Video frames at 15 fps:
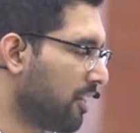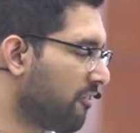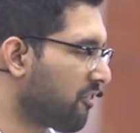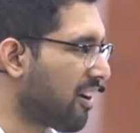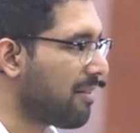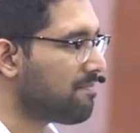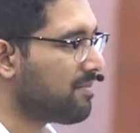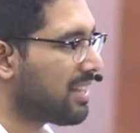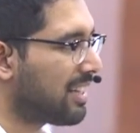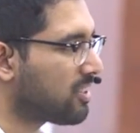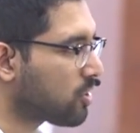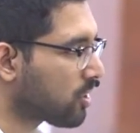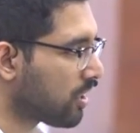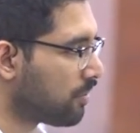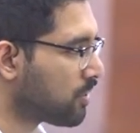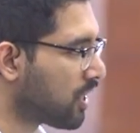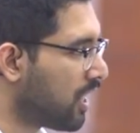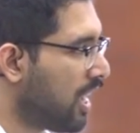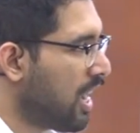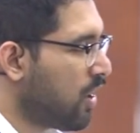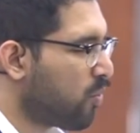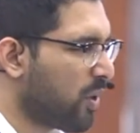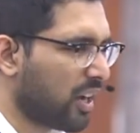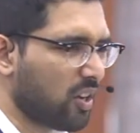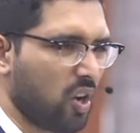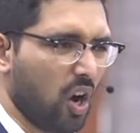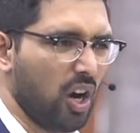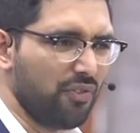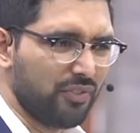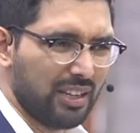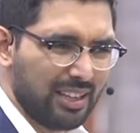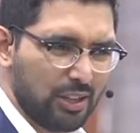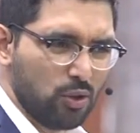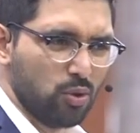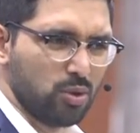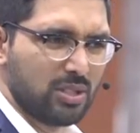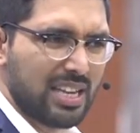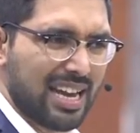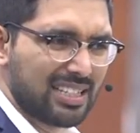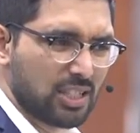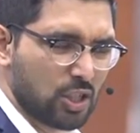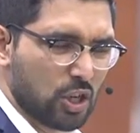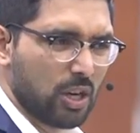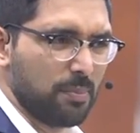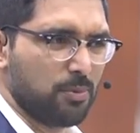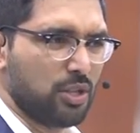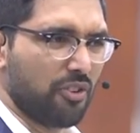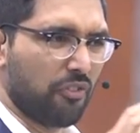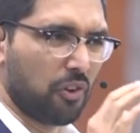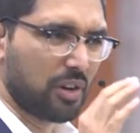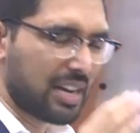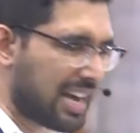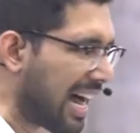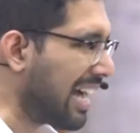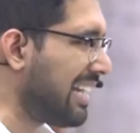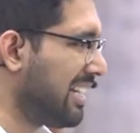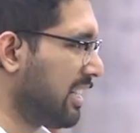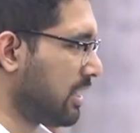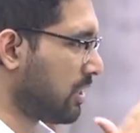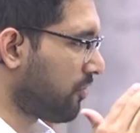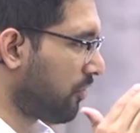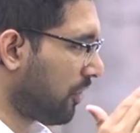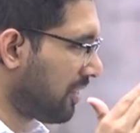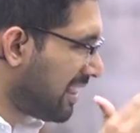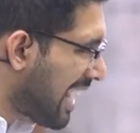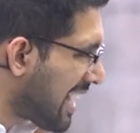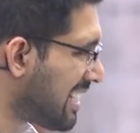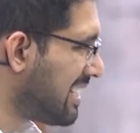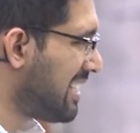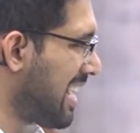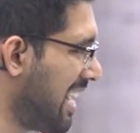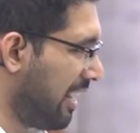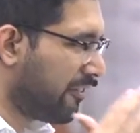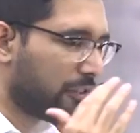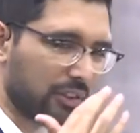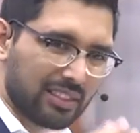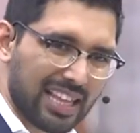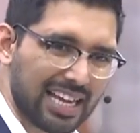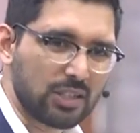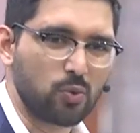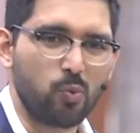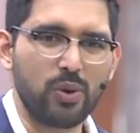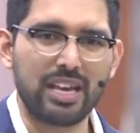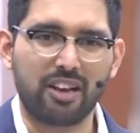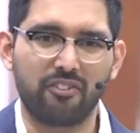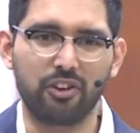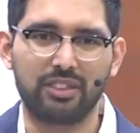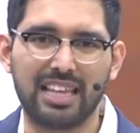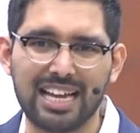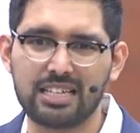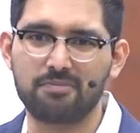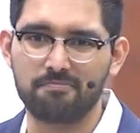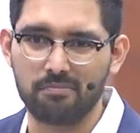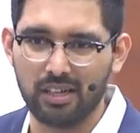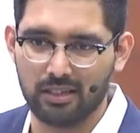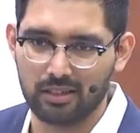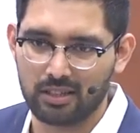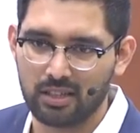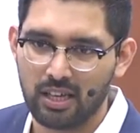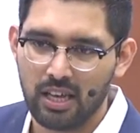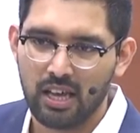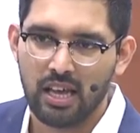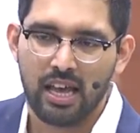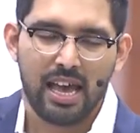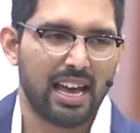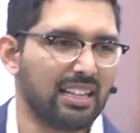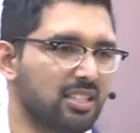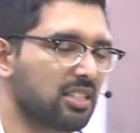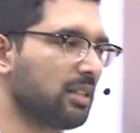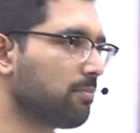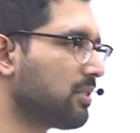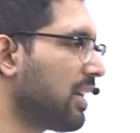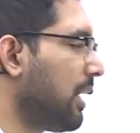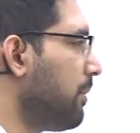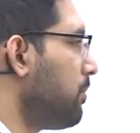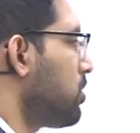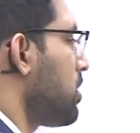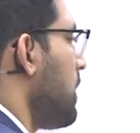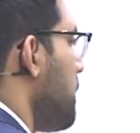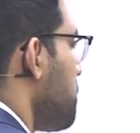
From that scripture, where God will use that scripture for guidance for that day, for that week, for that month. And sometimes